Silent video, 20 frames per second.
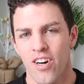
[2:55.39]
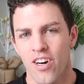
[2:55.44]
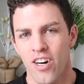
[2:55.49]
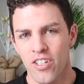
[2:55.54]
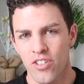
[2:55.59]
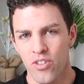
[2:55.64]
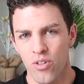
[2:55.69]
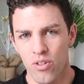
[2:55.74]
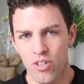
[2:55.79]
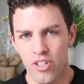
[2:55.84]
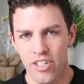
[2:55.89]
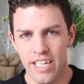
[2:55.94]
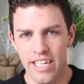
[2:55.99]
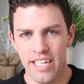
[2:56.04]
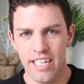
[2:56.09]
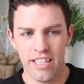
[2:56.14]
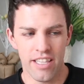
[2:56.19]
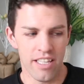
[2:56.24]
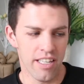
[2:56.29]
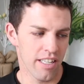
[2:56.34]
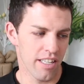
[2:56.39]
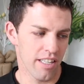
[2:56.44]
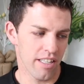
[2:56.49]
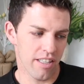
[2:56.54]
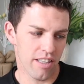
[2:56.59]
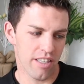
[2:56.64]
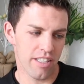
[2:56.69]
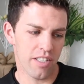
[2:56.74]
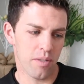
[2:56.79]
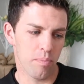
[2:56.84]
Also, looking at
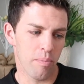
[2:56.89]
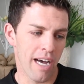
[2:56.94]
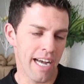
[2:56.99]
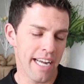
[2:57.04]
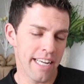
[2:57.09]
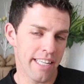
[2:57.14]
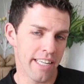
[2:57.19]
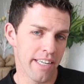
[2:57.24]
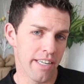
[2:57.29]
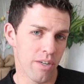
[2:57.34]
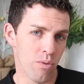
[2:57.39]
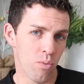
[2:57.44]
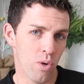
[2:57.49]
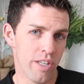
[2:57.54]
the spine here,